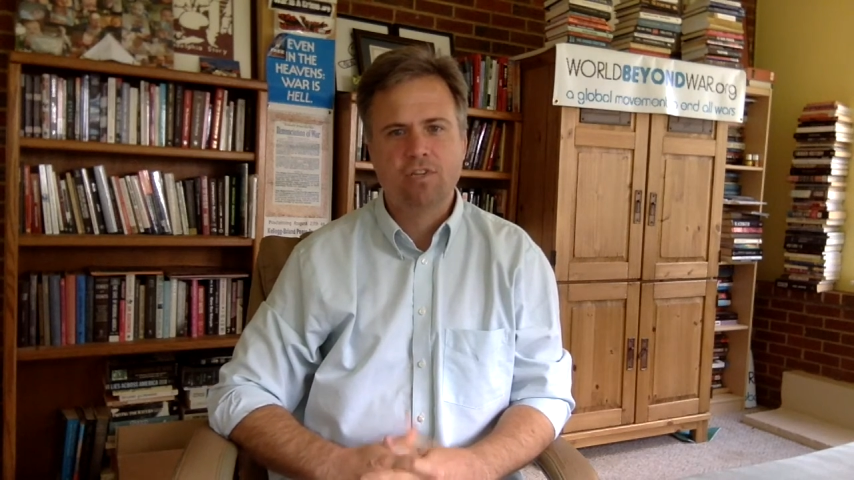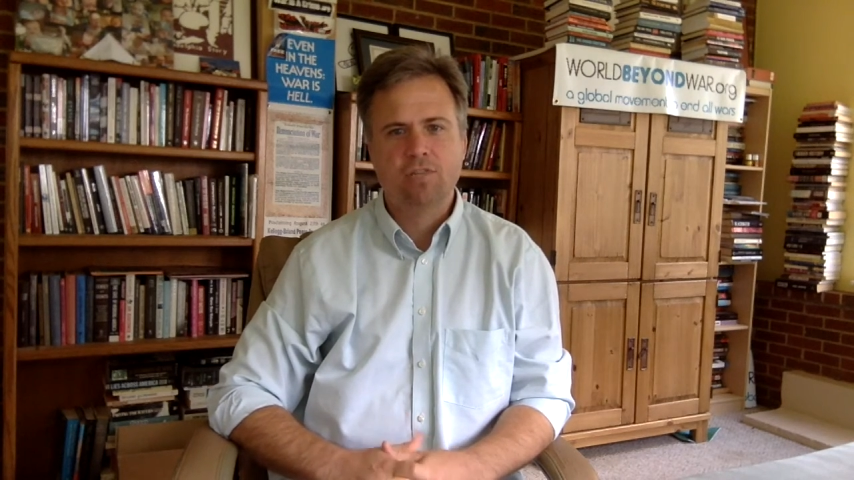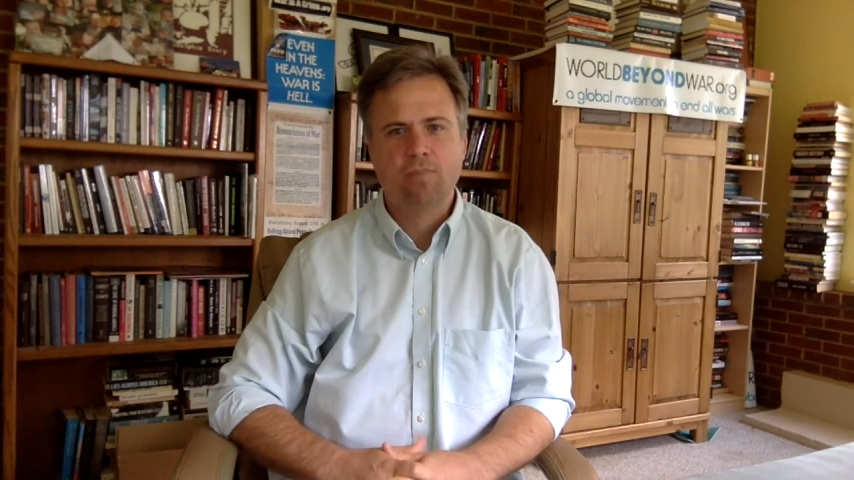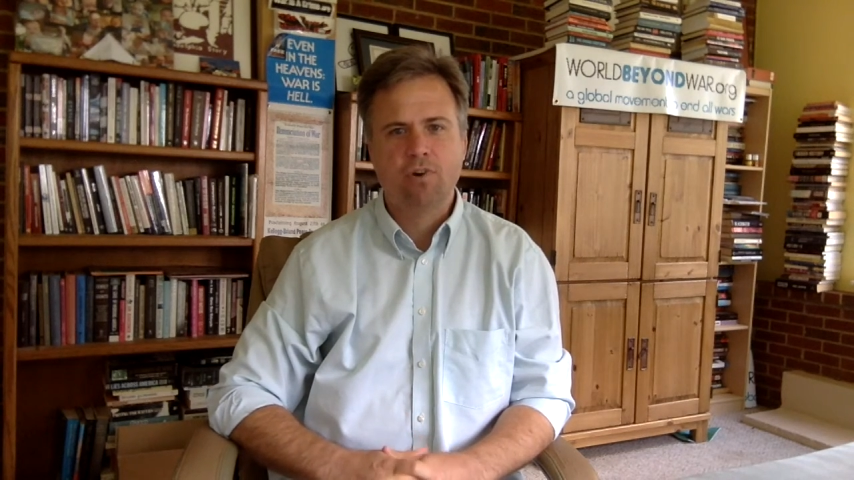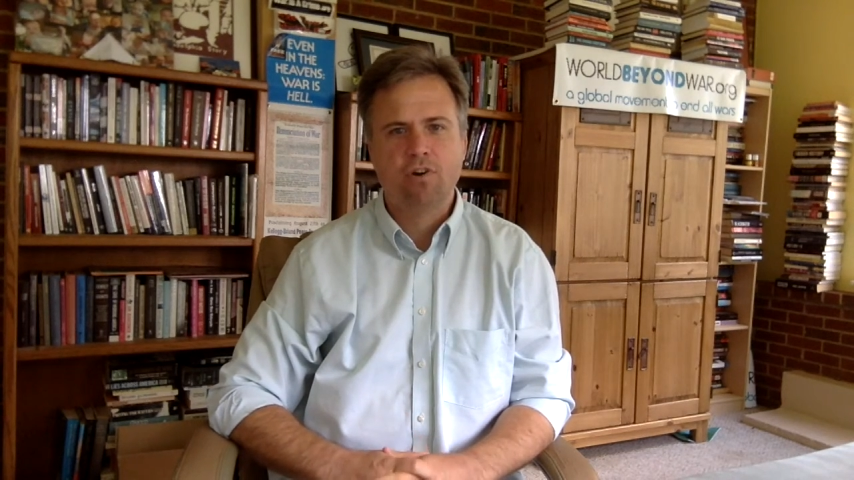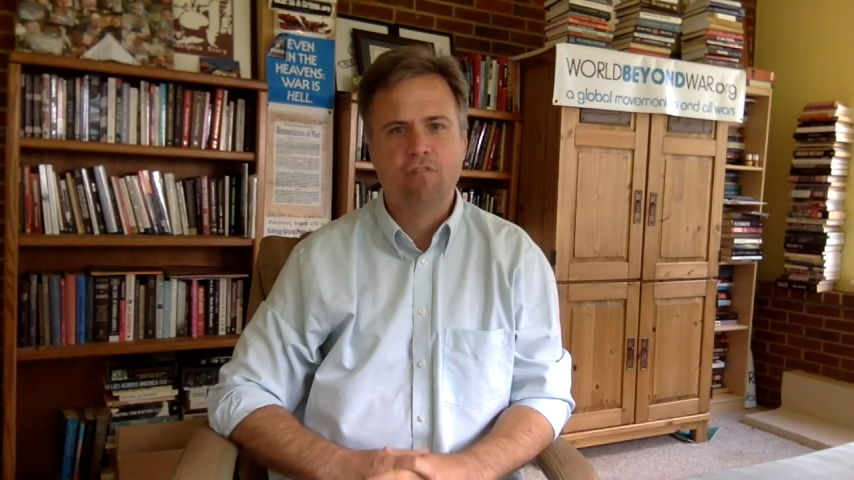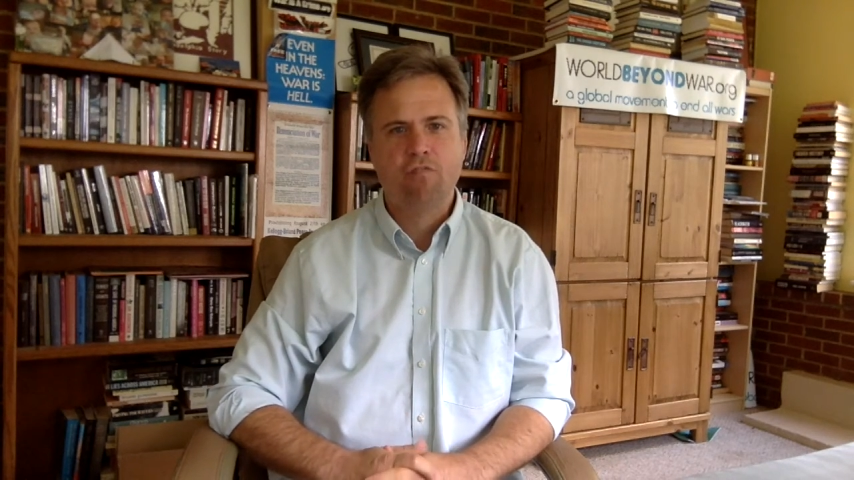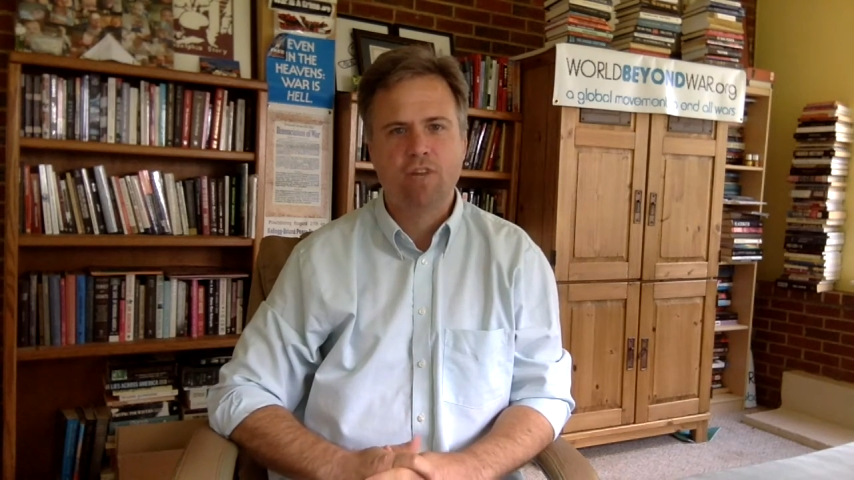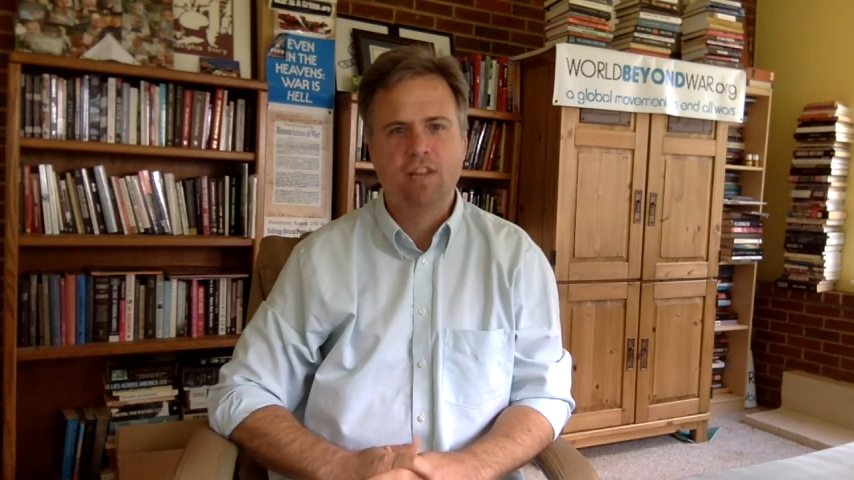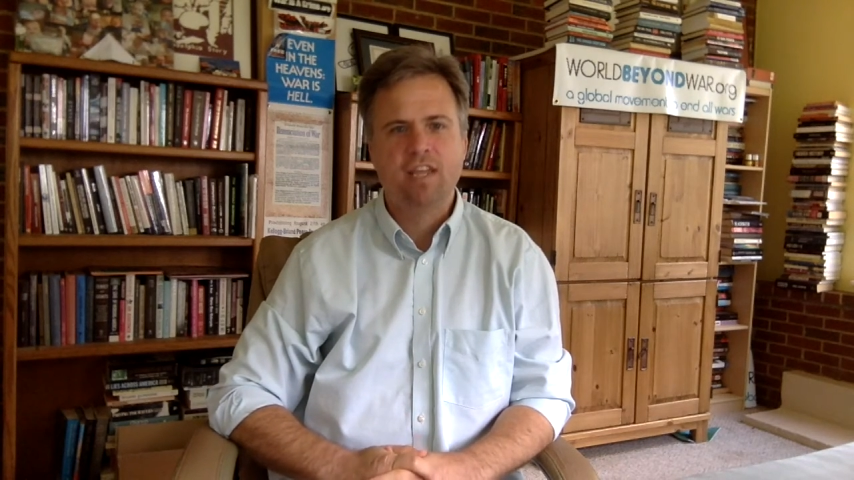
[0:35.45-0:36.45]
as part of
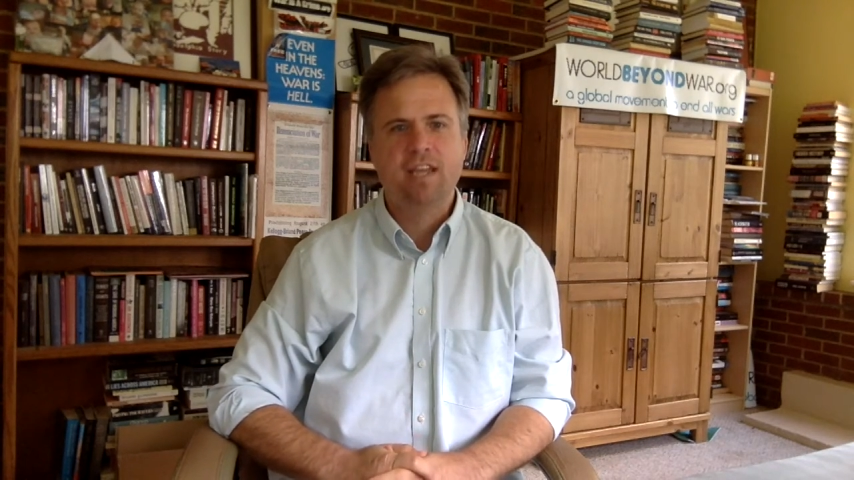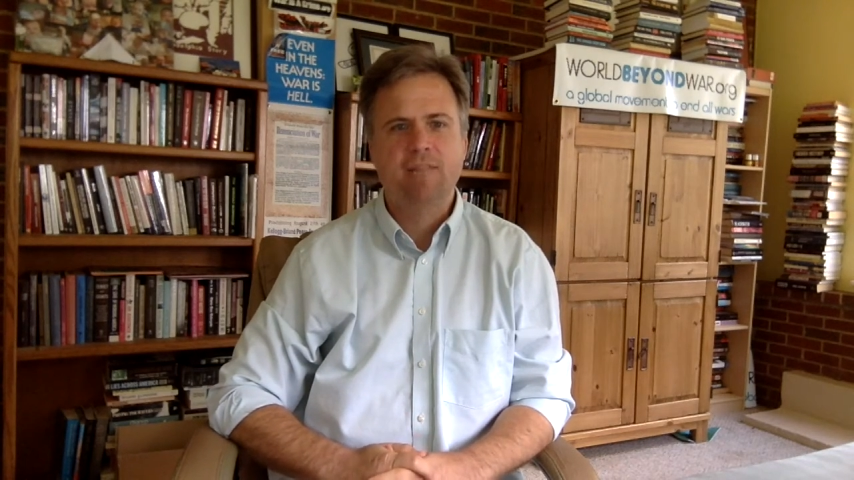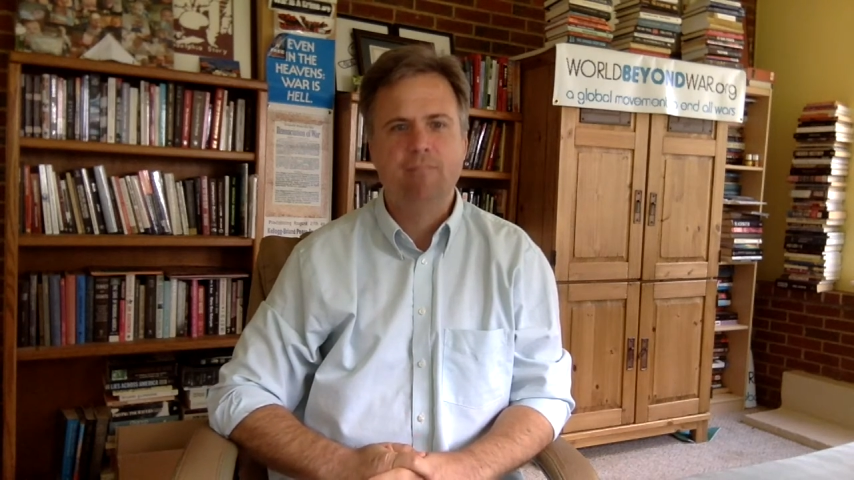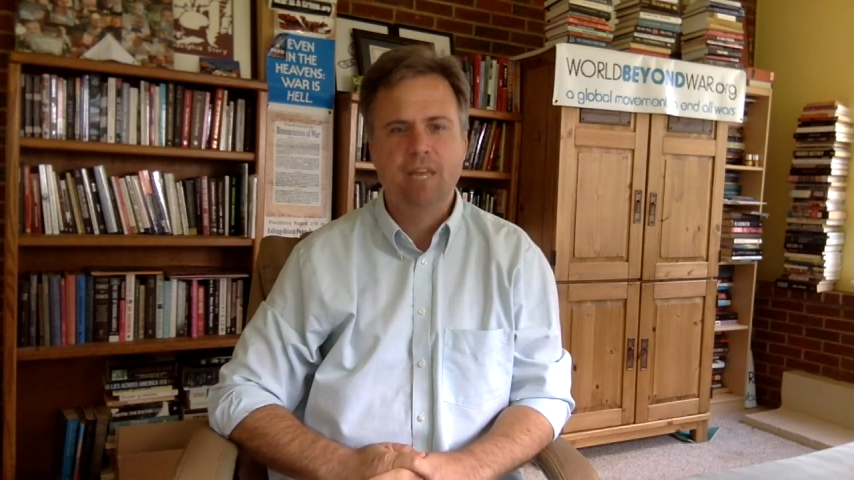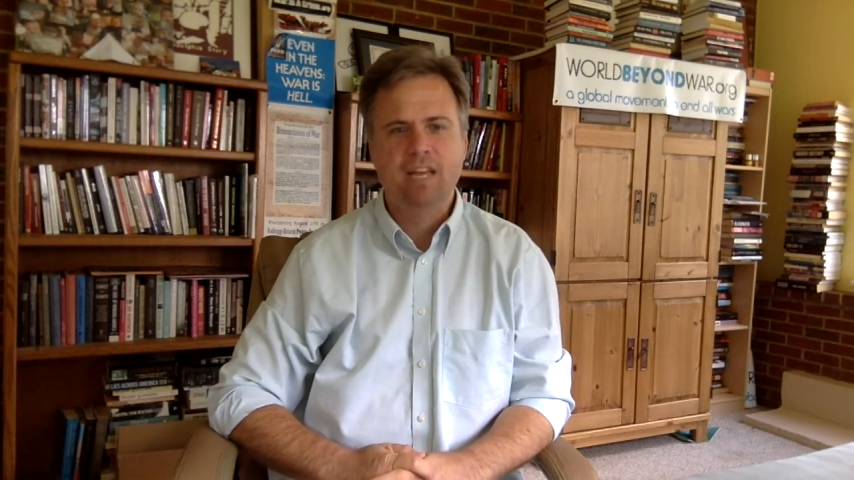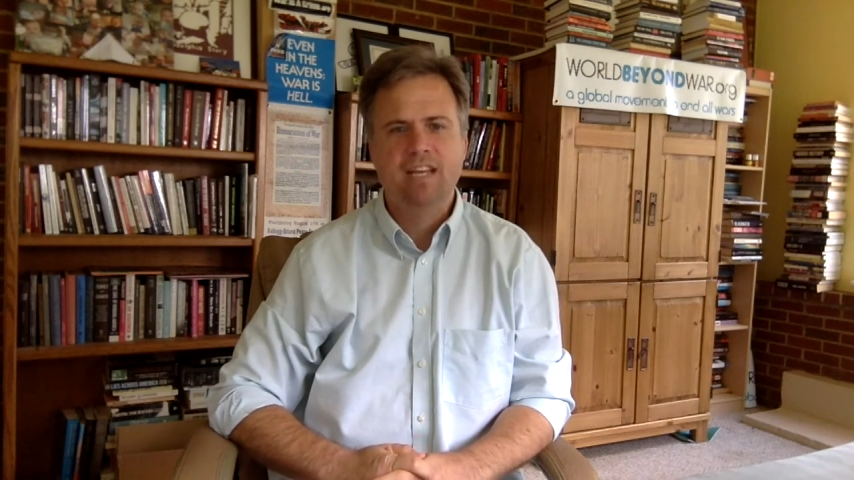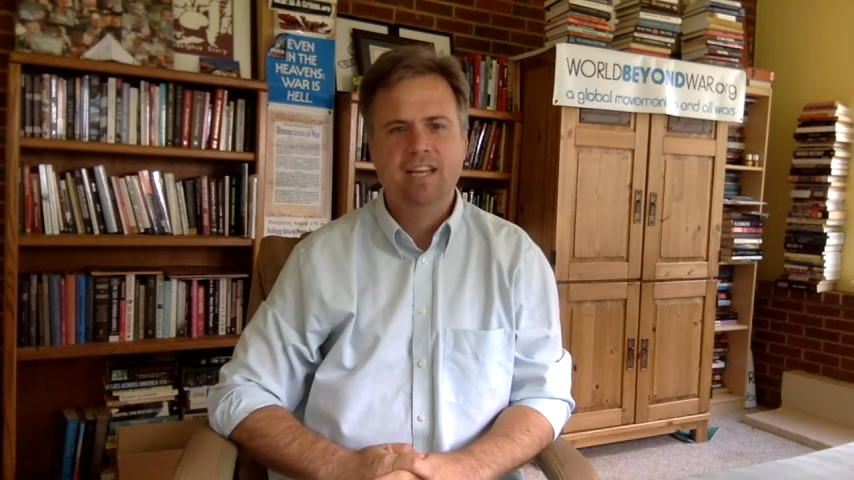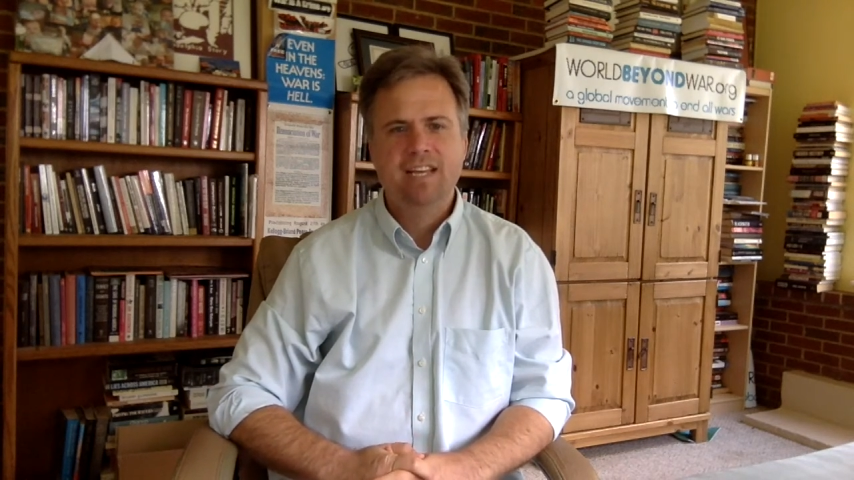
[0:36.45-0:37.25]
what they admit